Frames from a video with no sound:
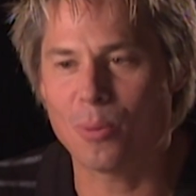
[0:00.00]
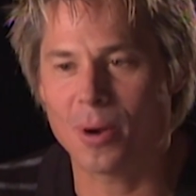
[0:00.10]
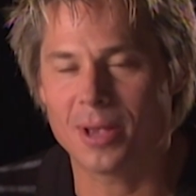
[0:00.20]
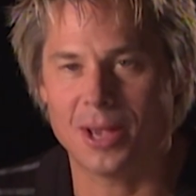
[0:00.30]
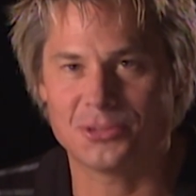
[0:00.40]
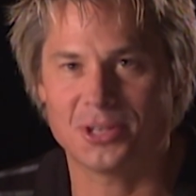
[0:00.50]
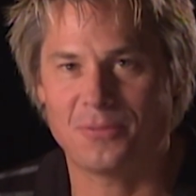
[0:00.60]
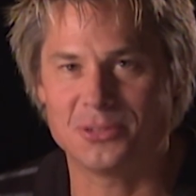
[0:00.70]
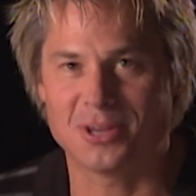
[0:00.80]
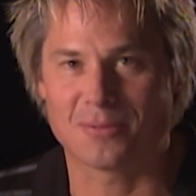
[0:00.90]
boy. As
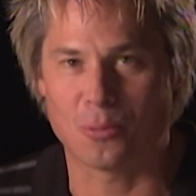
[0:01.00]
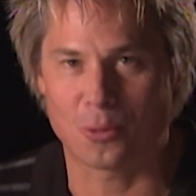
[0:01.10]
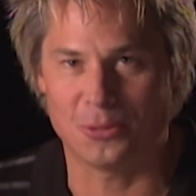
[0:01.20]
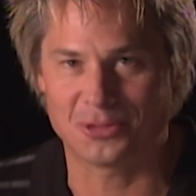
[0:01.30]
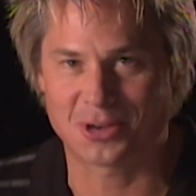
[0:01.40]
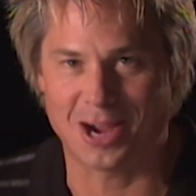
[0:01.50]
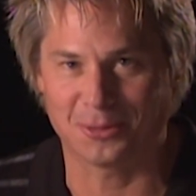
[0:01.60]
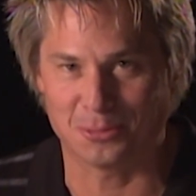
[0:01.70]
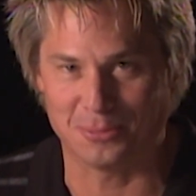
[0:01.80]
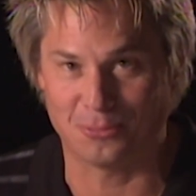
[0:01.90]
if he's never worn this
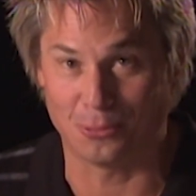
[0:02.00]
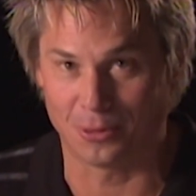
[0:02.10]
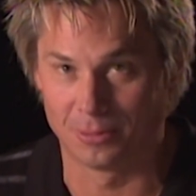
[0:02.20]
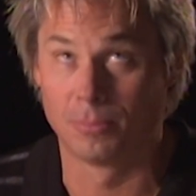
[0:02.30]
collar before.